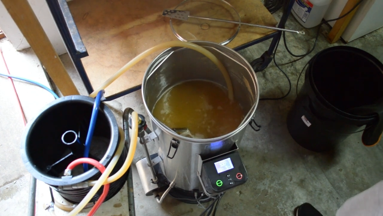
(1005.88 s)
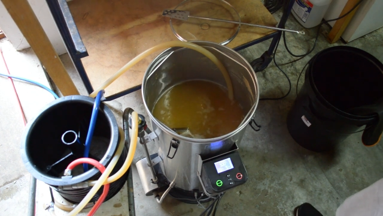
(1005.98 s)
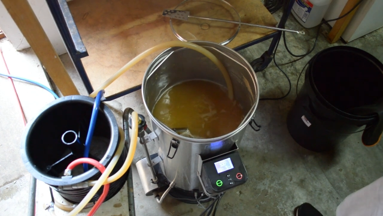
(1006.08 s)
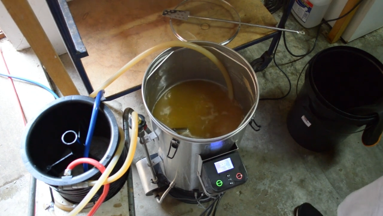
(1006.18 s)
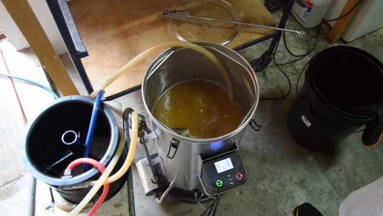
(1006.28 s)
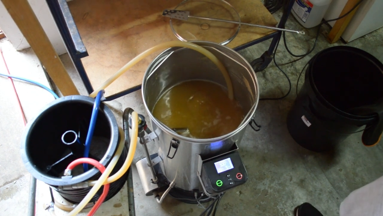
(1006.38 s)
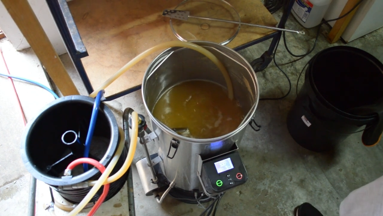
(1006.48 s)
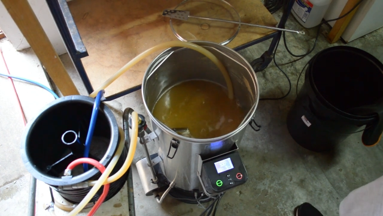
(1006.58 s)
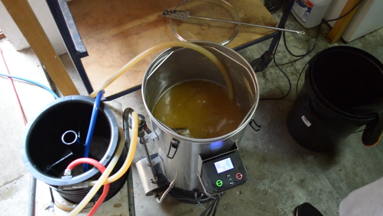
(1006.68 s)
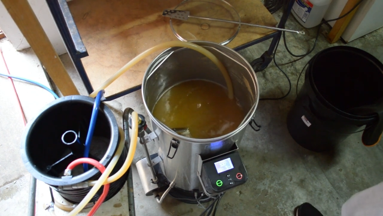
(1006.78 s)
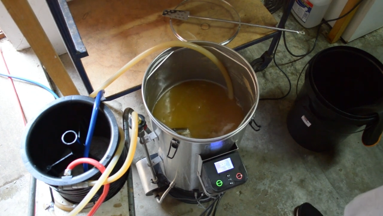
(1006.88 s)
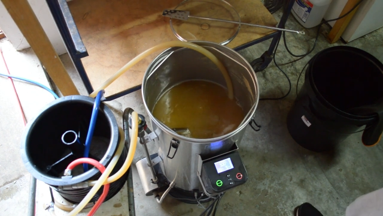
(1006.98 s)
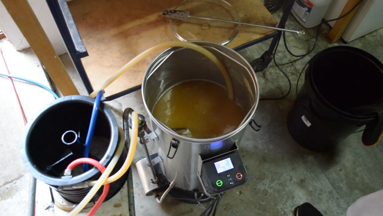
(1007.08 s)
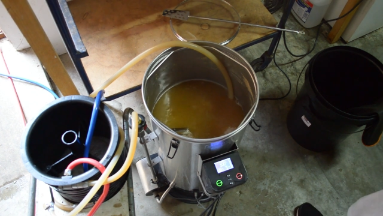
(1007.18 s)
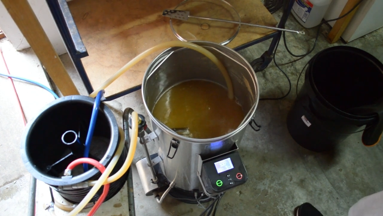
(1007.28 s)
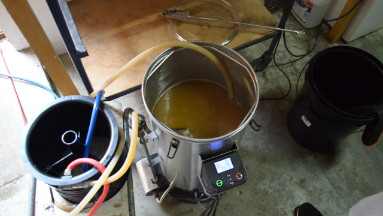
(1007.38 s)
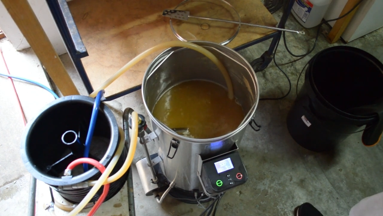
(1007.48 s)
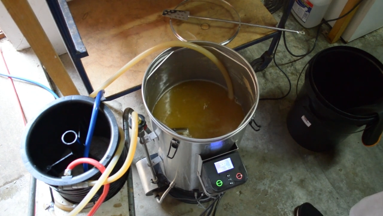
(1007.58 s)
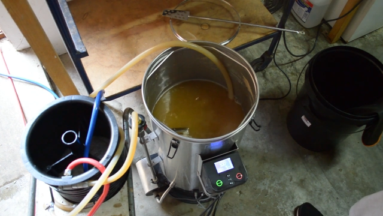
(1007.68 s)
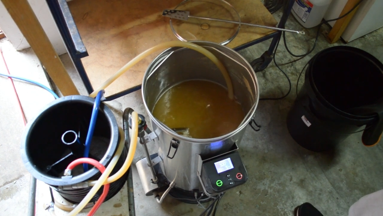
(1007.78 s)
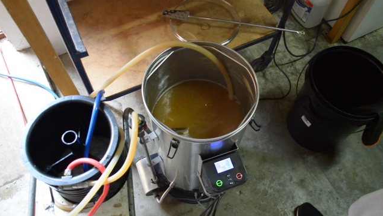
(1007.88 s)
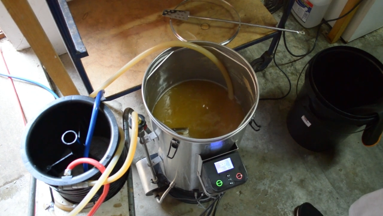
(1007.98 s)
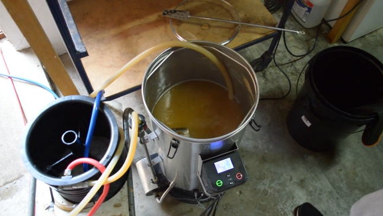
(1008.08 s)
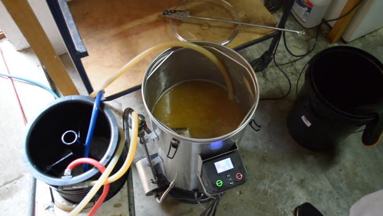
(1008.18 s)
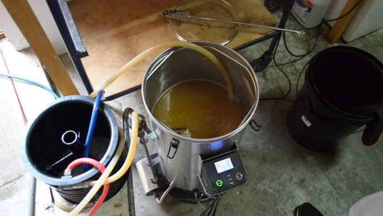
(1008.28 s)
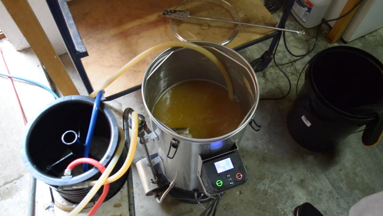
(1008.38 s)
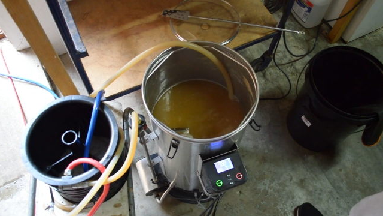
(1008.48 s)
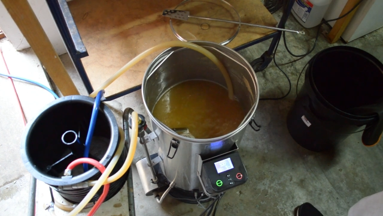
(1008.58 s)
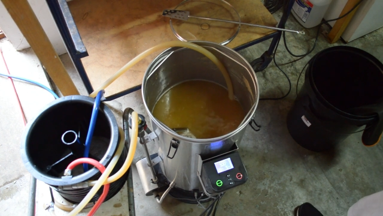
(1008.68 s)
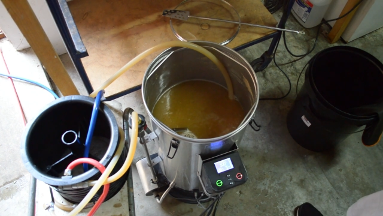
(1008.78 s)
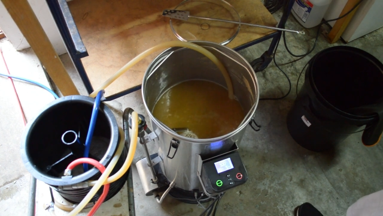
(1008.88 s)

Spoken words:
No face is visible, so there are no lips to read.